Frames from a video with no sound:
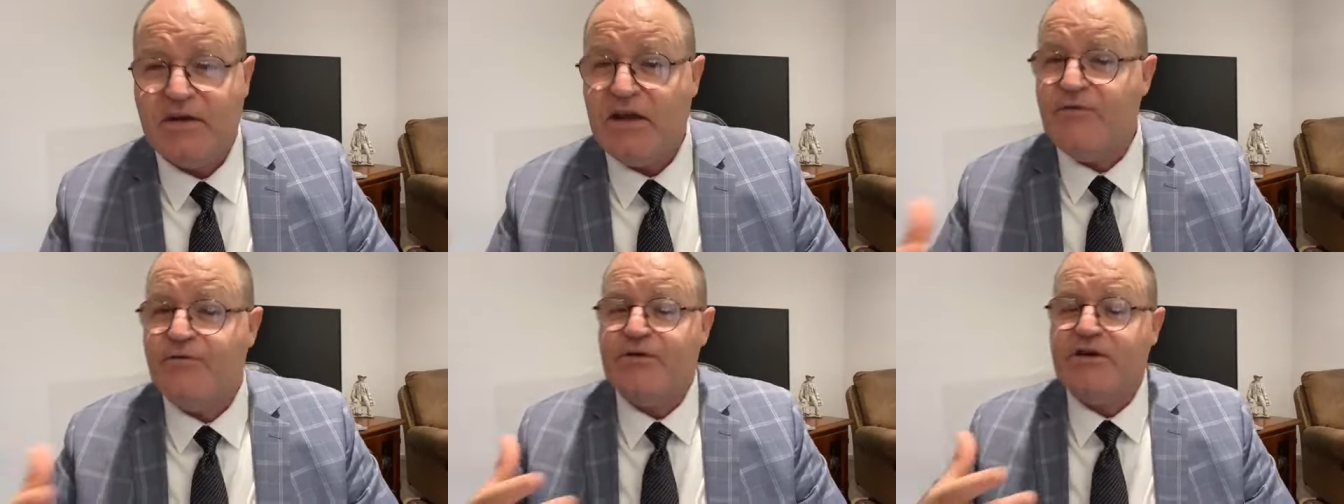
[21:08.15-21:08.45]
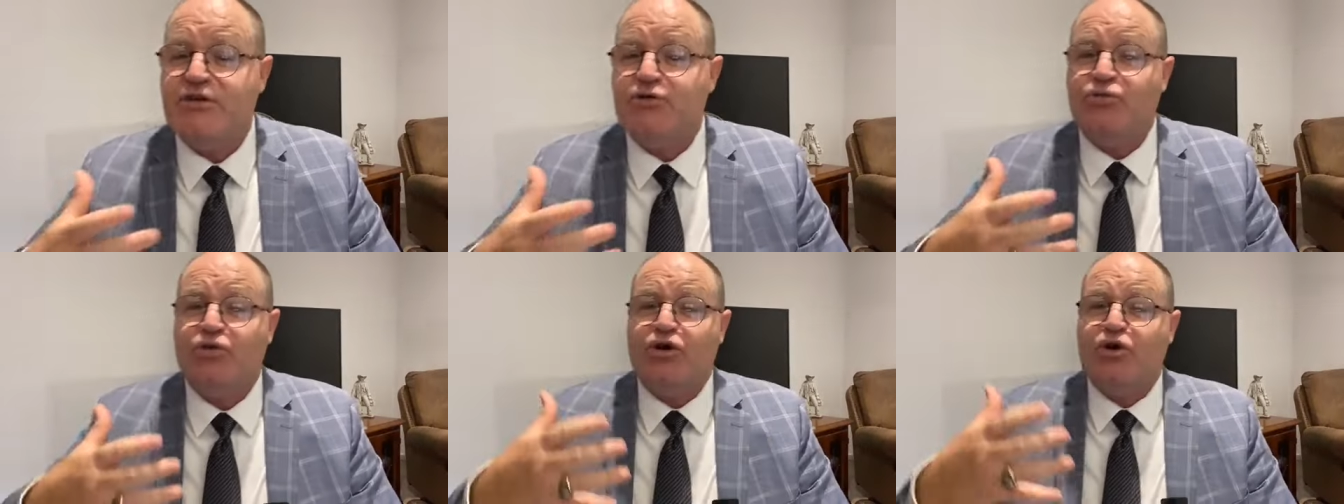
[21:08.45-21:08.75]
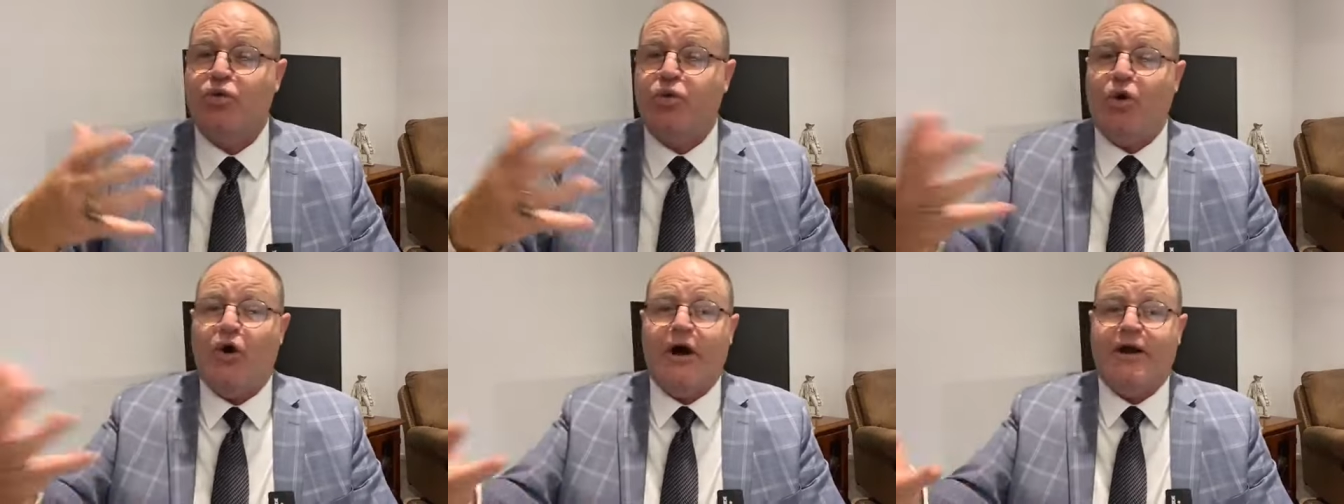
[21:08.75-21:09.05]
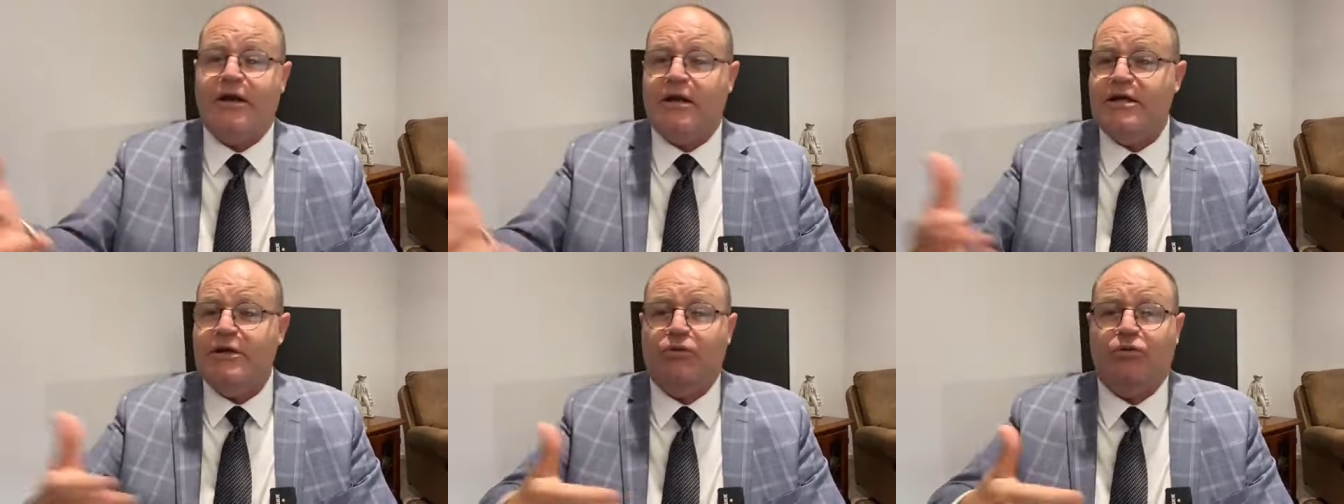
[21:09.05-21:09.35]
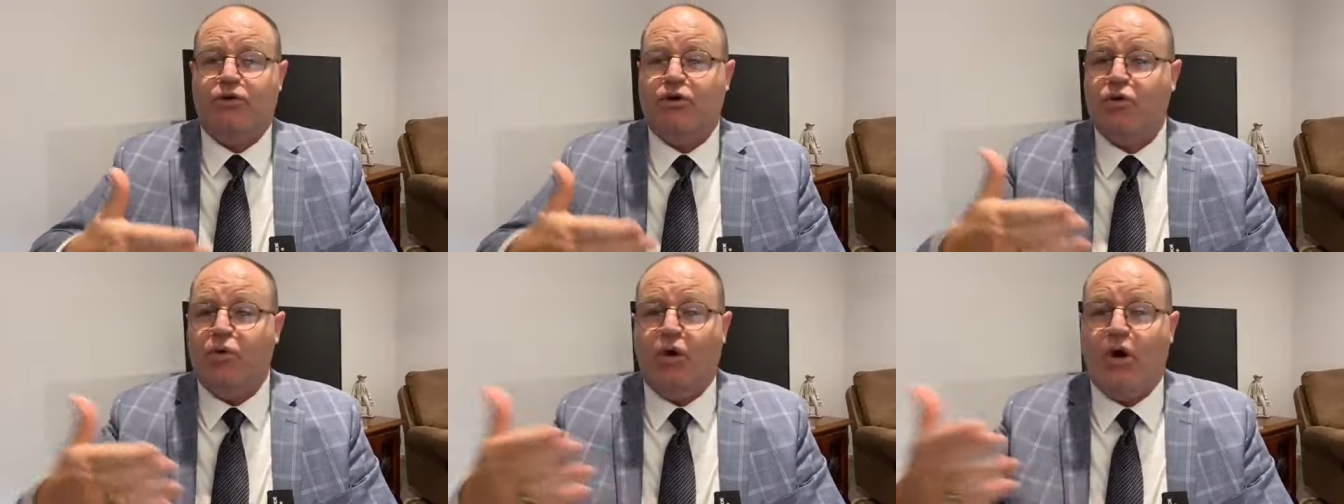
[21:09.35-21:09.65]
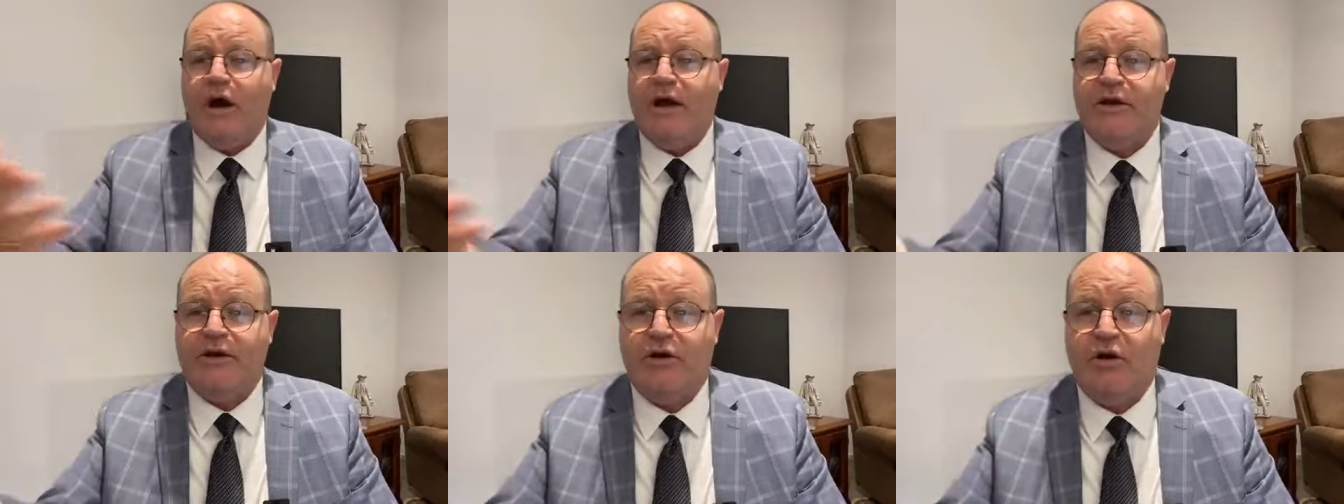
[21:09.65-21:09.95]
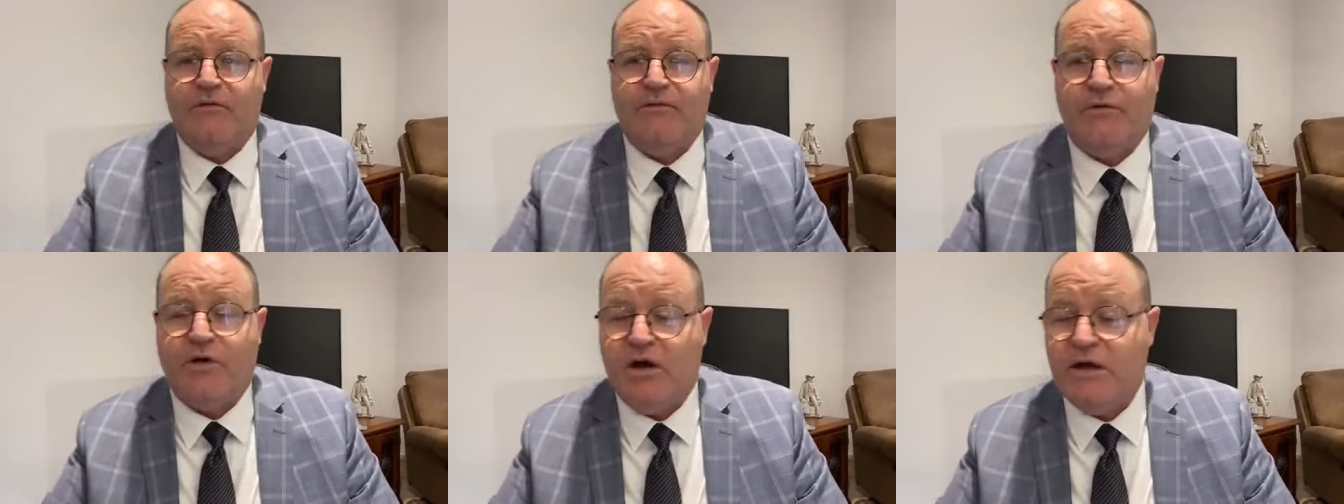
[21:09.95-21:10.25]
If he's required are you required it
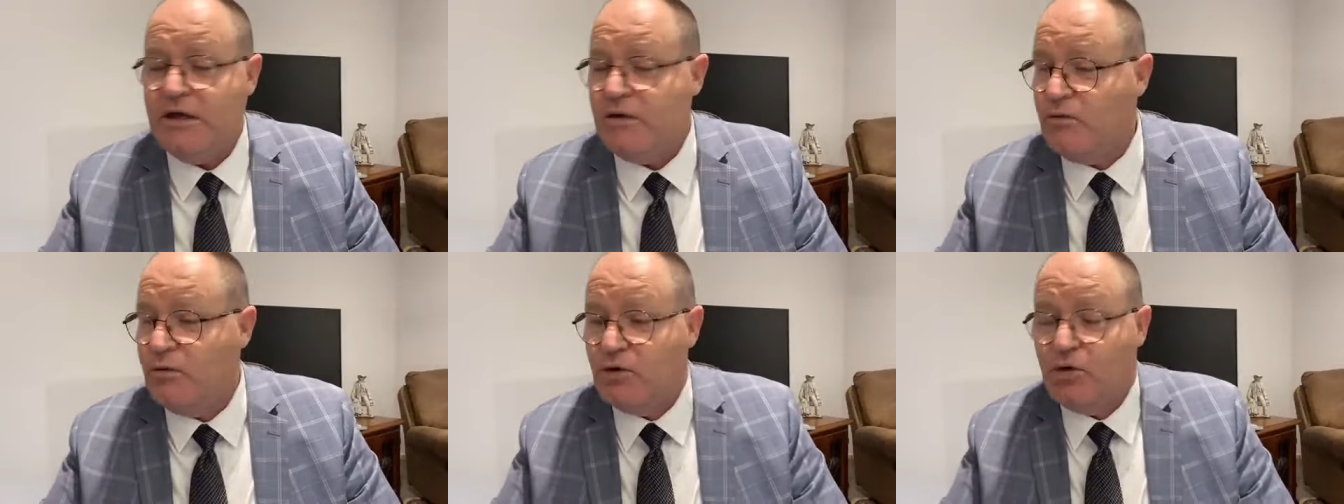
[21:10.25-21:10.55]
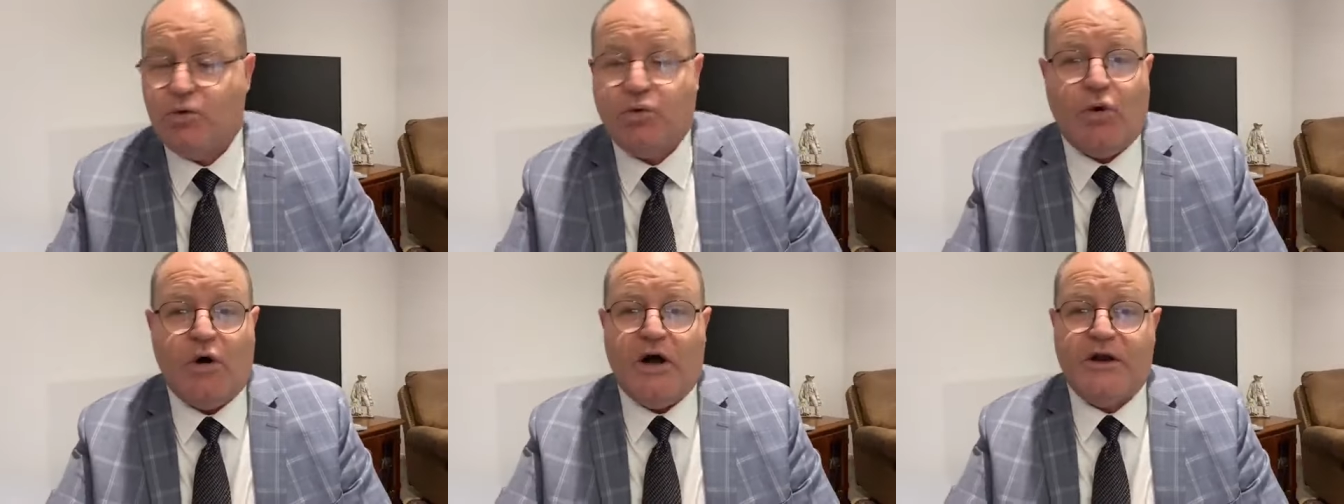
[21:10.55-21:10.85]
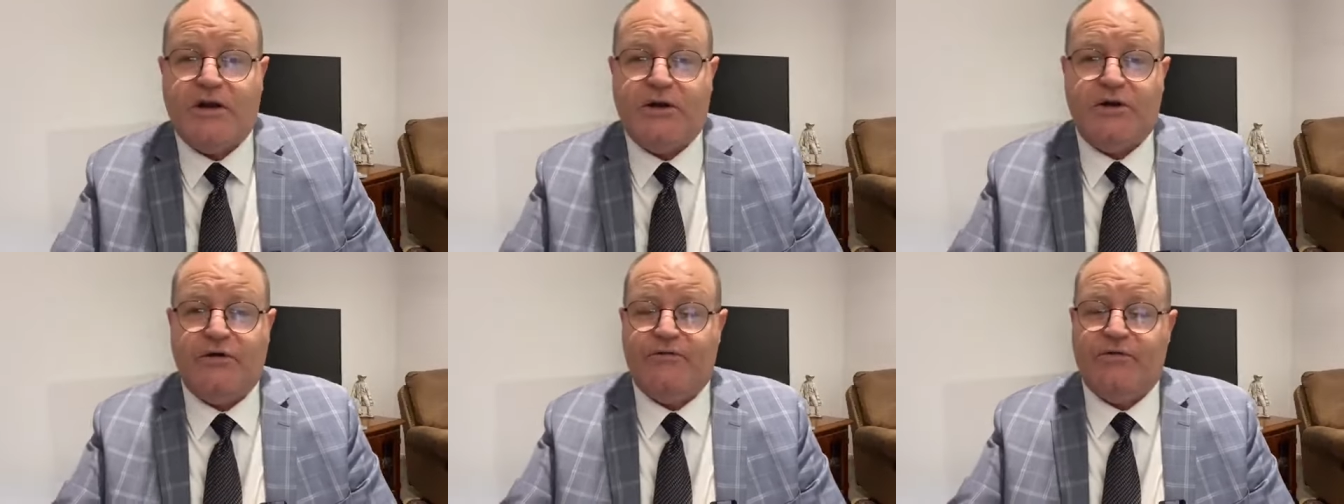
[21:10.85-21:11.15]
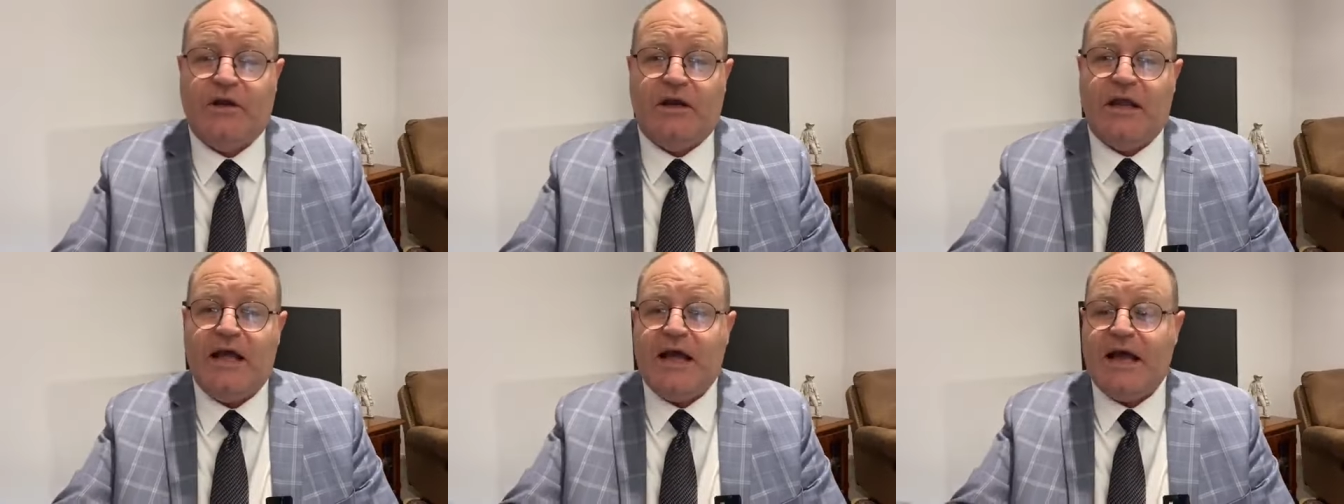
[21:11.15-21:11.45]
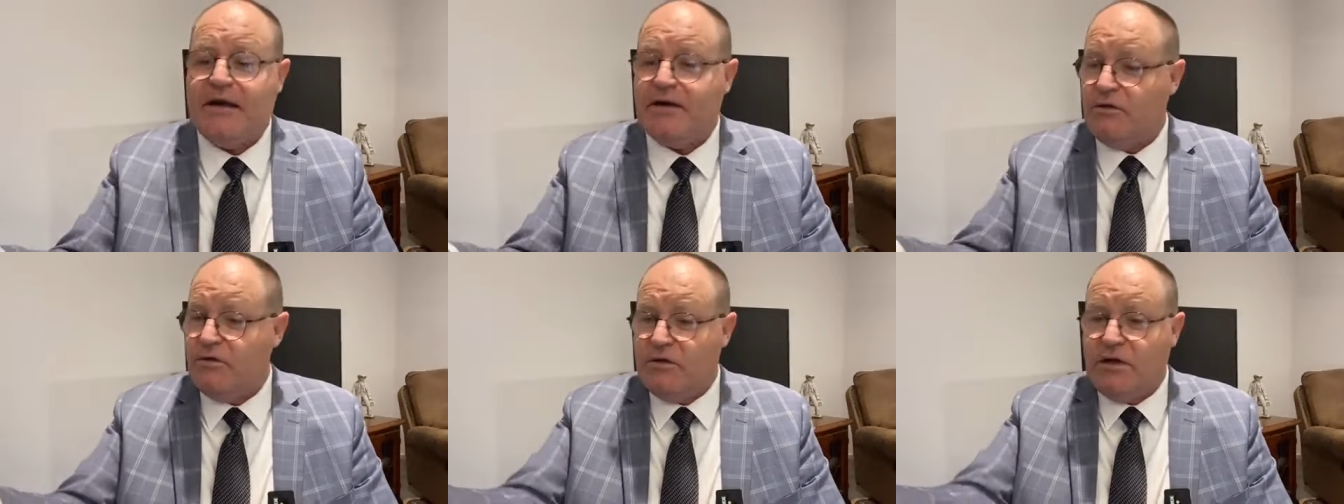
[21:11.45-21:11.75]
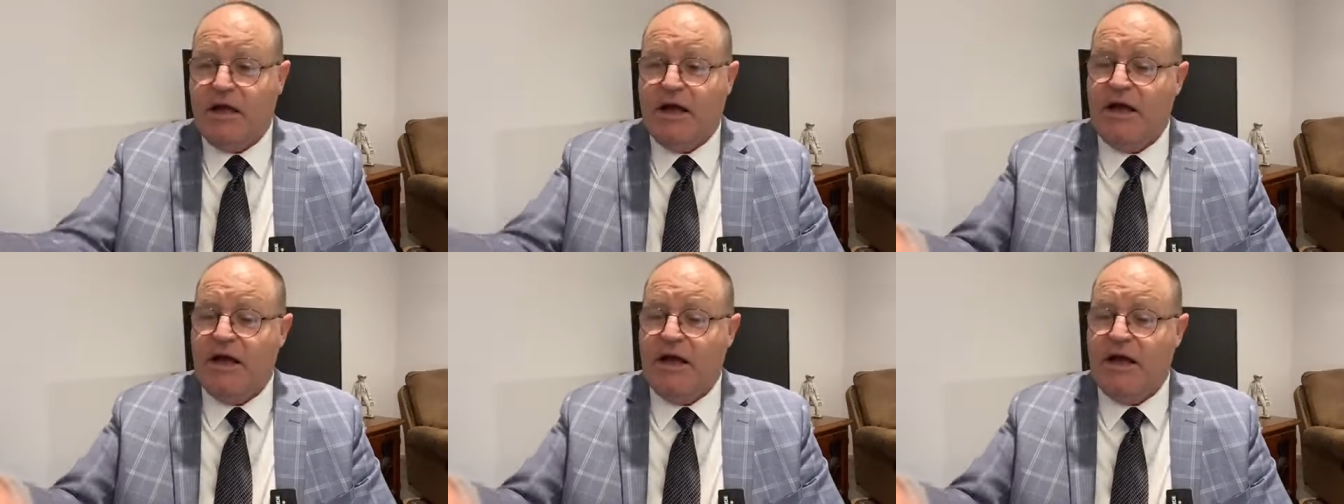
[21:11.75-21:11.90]
of he required it of the lad.